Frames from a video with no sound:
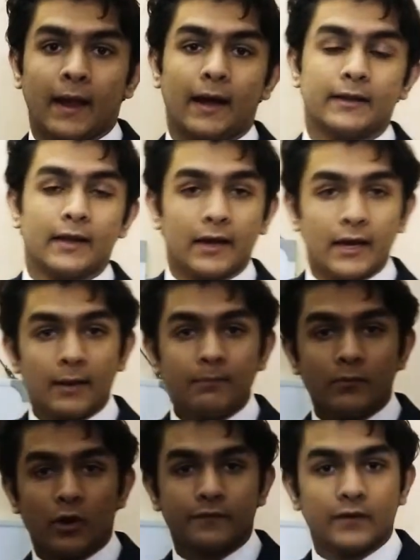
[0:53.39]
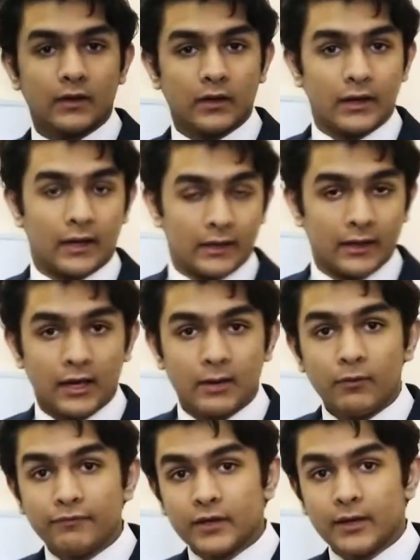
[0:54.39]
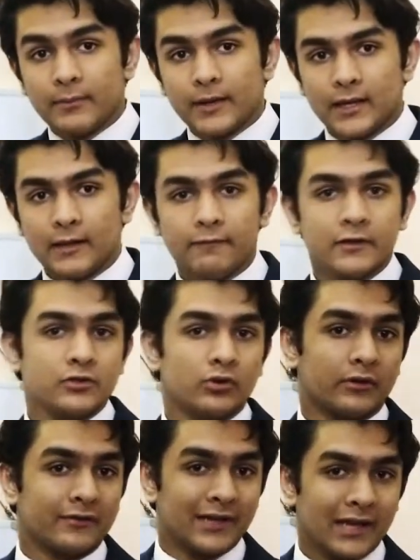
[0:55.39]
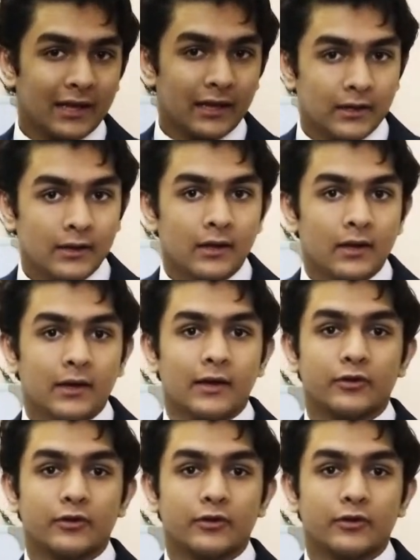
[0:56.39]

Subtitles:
and the aim of the committee which you are sitting in